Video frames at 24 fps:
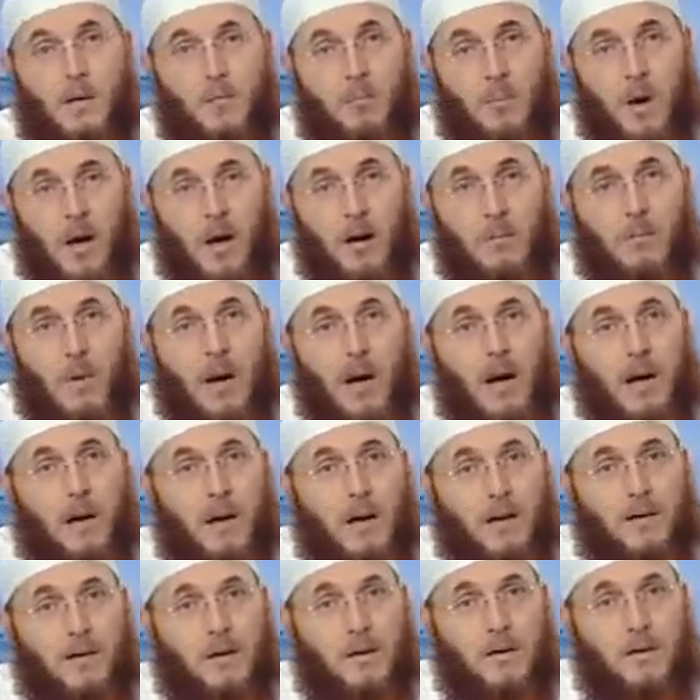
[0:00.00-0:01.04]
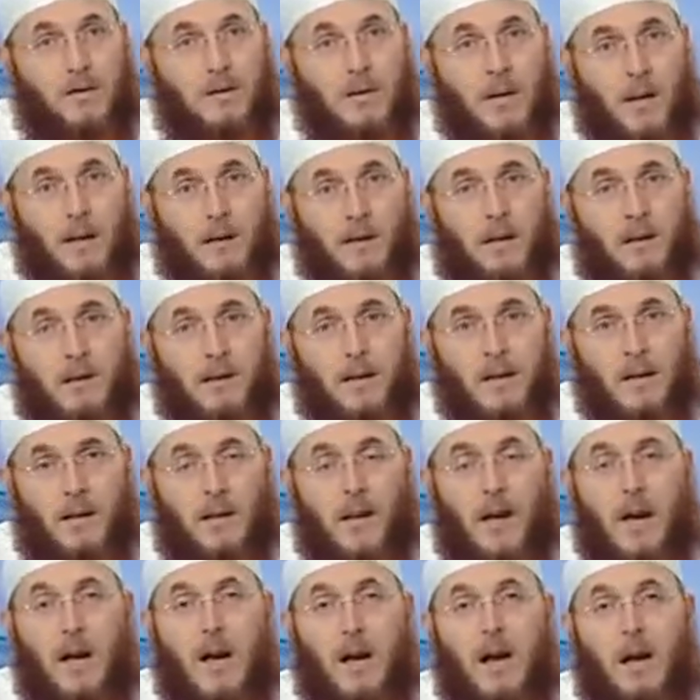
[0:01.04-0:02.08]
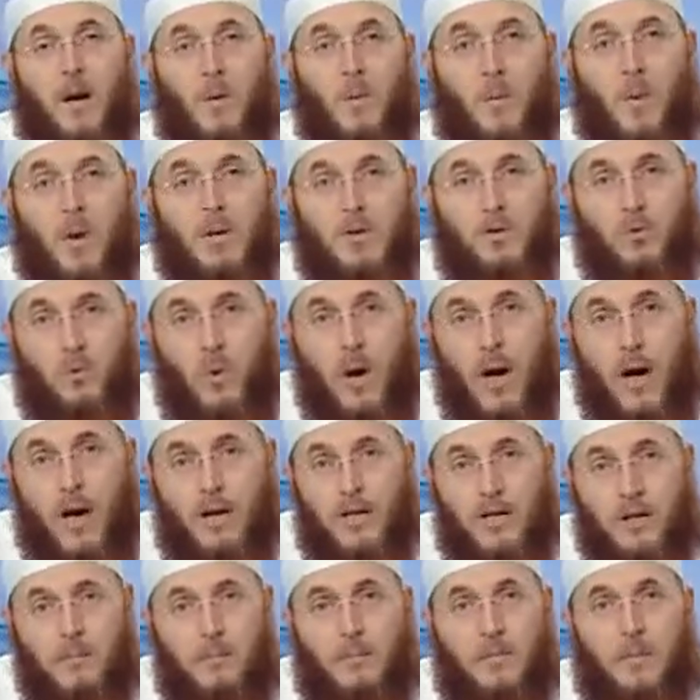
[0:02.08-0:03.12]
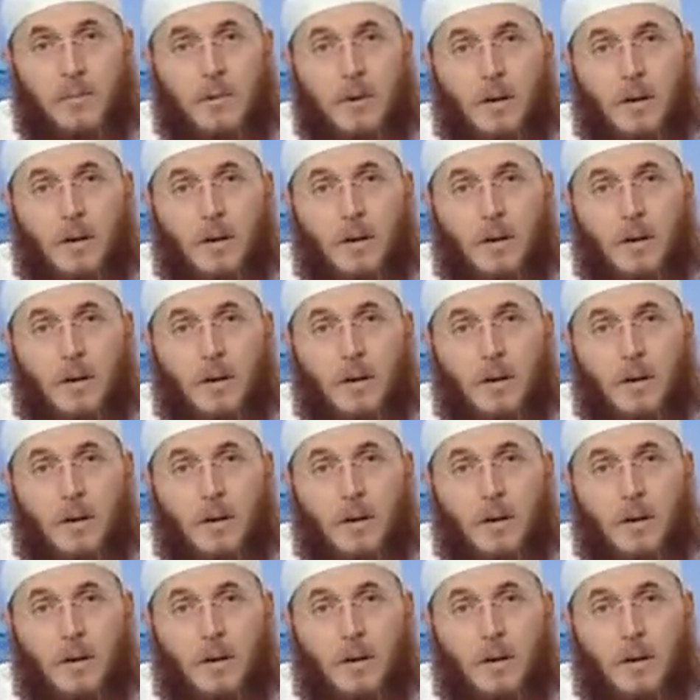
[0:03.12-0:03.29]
Bottom line, I just stated that what's wajib